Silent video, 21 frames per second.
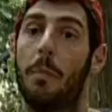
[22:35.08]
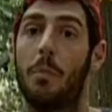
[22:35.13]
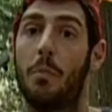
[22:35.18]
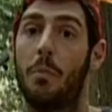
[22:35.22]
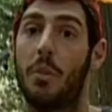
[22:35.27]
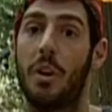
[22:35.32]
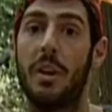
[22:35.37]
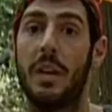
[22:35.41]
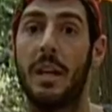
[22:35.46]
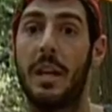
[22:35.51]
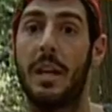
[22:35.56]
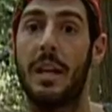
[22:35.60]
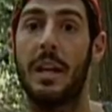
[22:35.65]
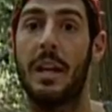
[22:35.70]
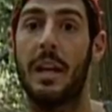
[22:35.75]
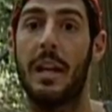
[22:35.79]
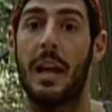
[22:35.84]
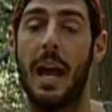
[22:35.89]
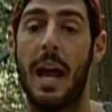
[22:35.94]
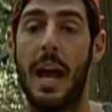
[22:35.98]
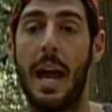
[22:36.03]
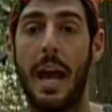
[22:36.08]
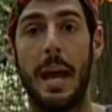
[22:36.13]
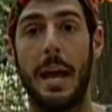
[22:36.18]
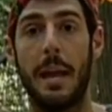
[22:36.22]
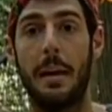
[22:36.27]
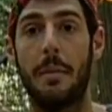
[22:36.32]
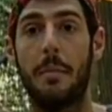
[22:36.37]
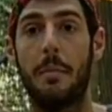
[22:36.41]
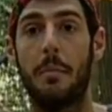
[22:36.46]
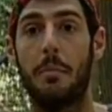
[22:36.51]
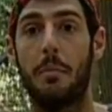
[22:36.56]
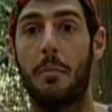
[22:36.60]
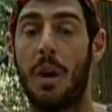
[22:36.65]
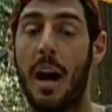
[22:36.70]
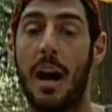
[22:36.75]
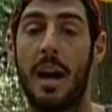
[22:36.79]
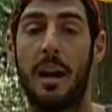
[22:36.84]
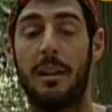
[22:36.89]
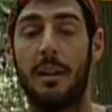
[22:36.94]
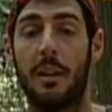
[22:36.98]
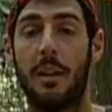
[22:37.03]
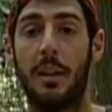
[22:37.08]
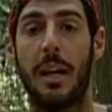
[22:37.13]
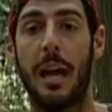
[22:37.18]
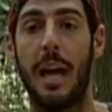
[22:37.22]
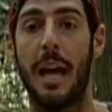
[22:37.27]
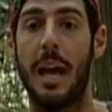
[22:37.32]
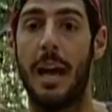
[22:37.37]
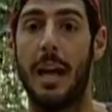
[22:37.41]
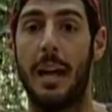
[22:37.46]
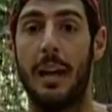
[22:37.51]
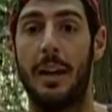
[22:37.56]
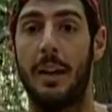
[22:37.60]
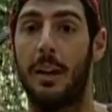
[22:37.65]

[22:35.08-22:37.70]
Britney and broccoli and